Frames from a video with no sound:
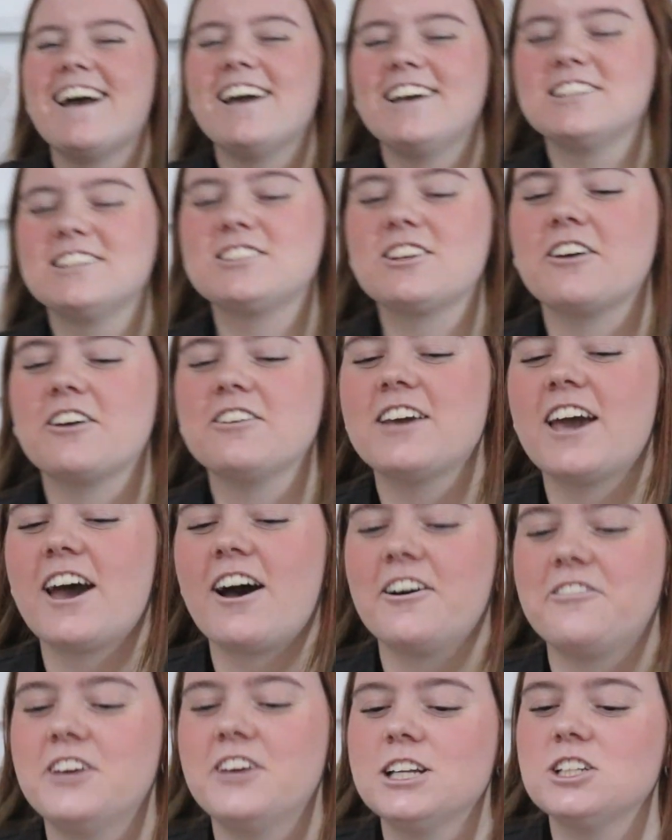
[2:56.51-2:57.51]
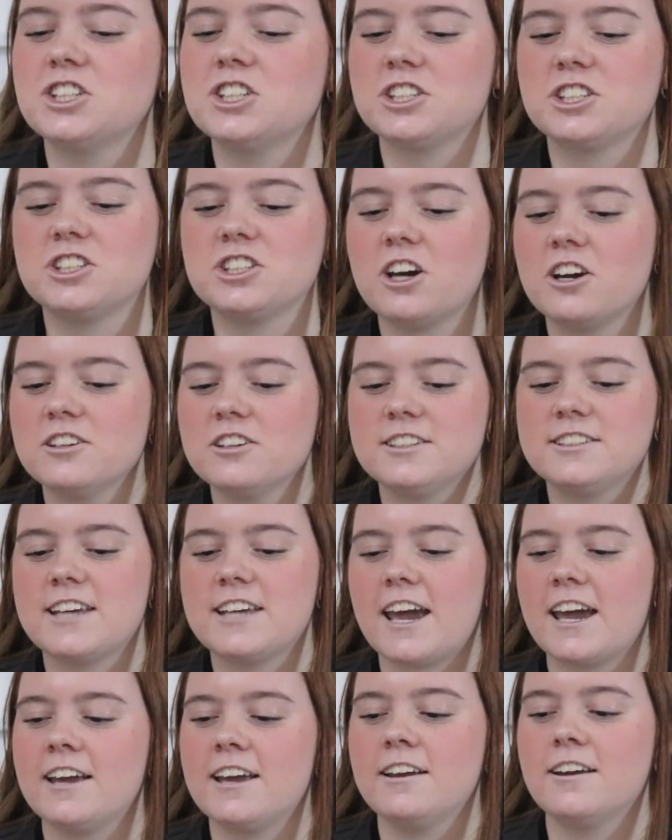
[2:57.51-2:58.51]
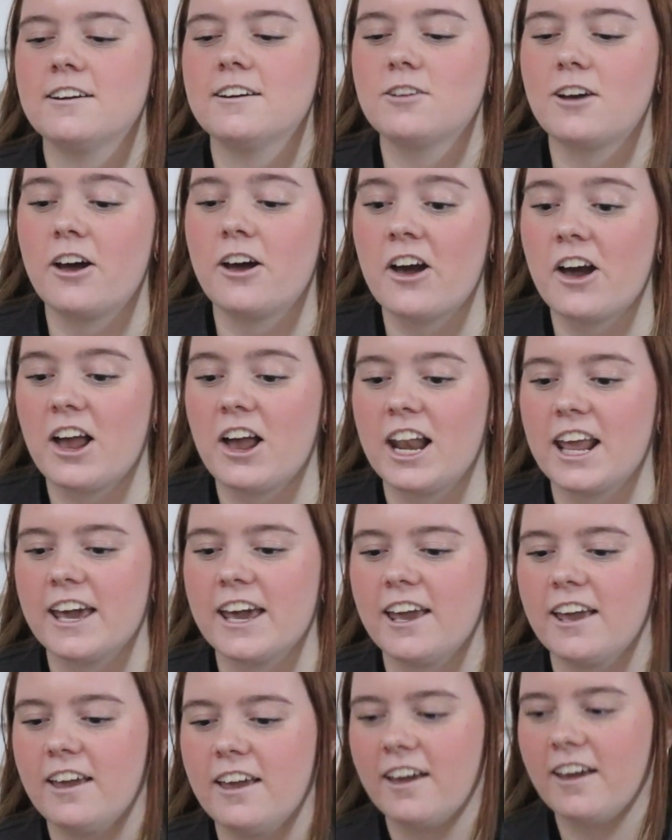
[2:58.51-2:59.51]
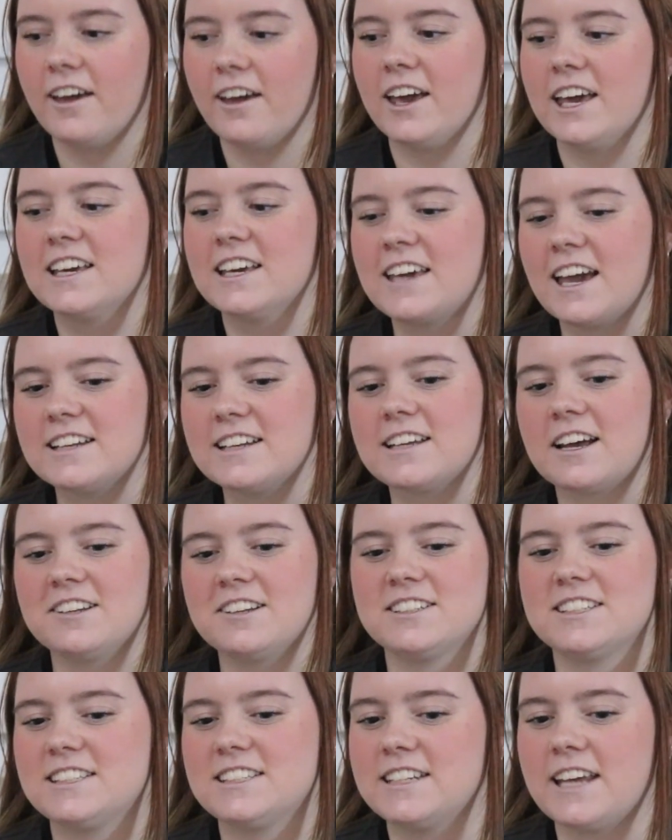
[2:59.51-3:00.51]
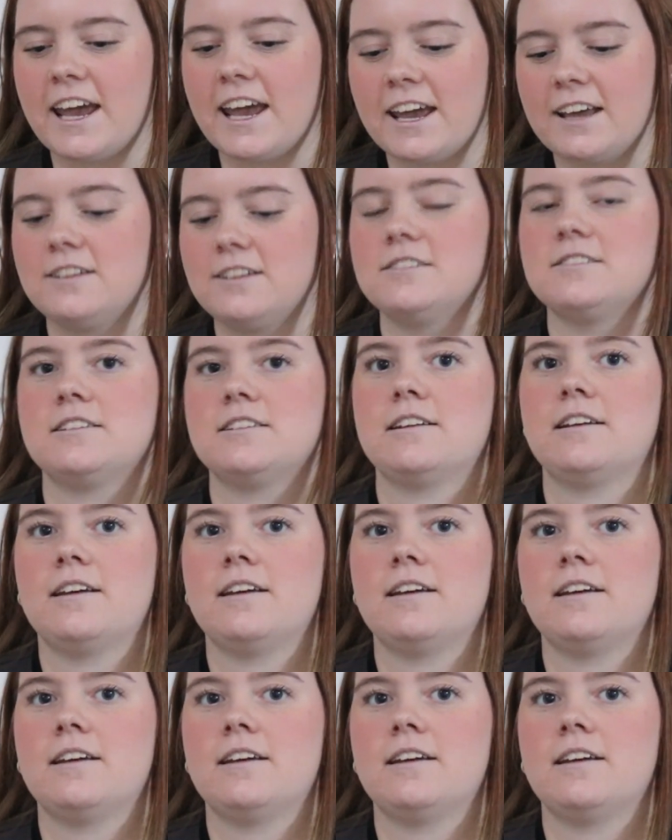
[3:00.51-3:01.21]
So yeah, I think just start your day early, get downstairs,